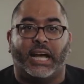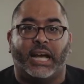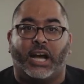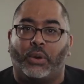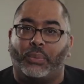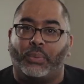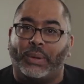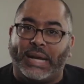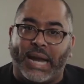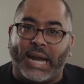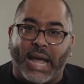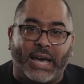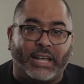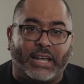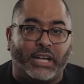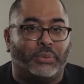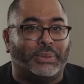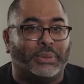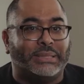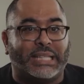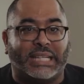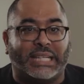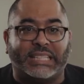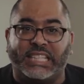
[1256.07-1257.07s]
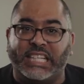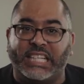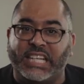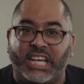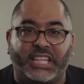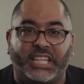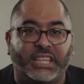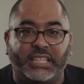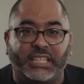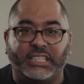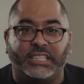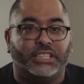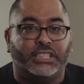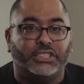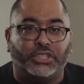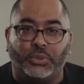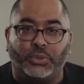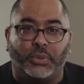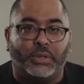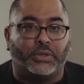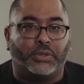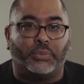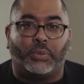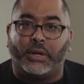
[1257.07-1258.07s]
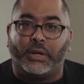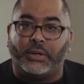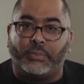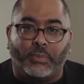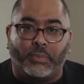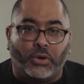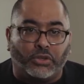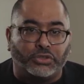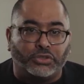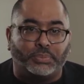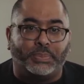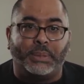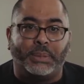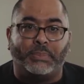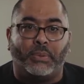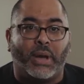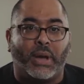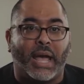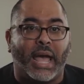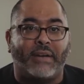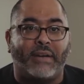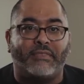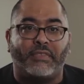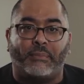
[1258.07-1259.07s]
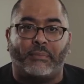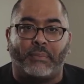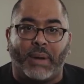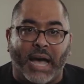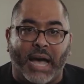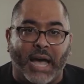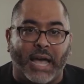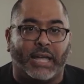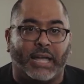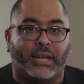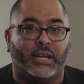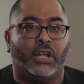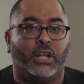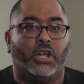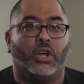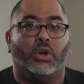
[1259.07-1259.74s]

a reality which has nothing to do with what most people have in mind